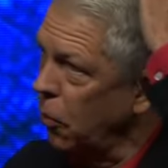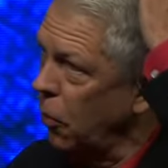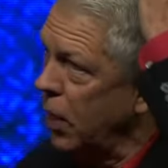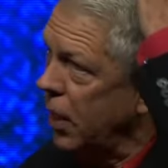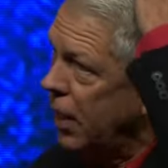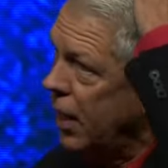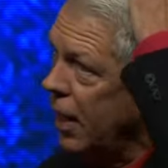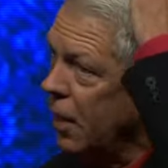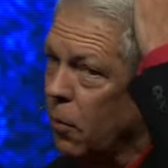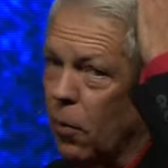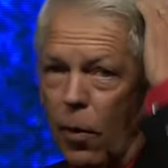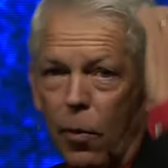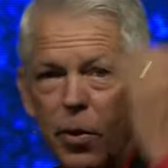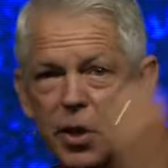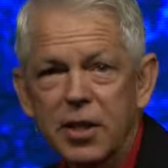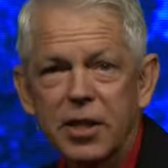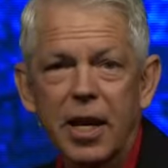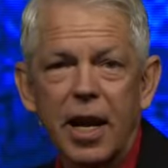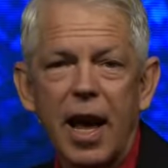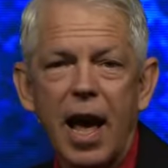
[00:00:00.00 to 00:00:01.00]
weekend where
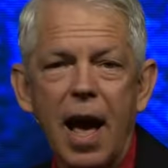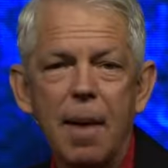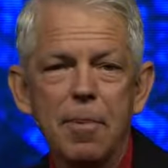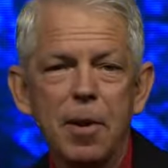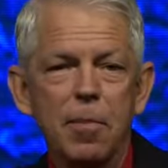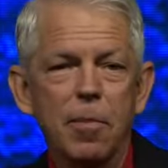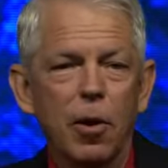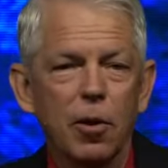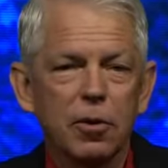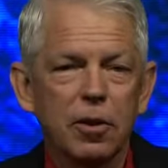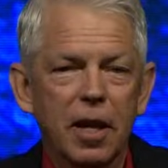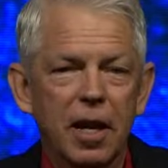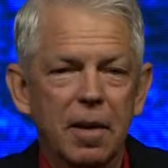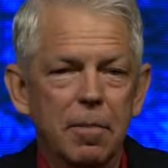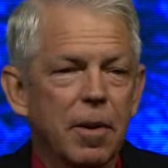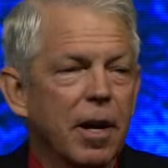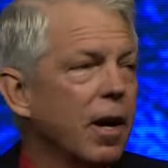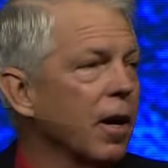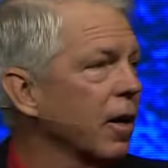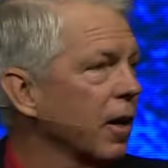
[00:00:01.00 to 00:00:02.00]
we say Happy Birthday,
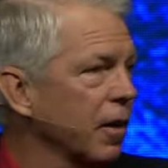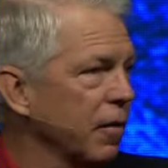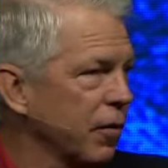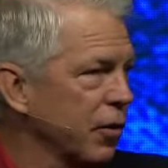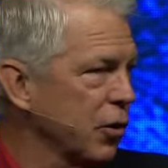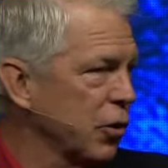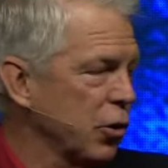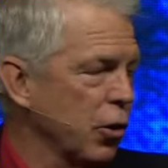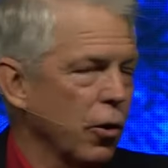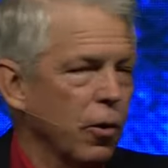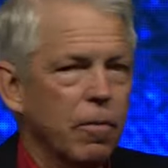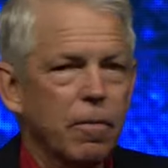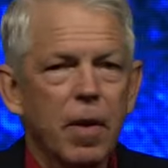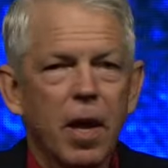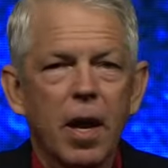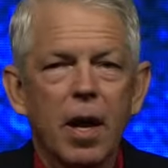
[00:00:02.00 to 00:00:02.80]
America, for sure.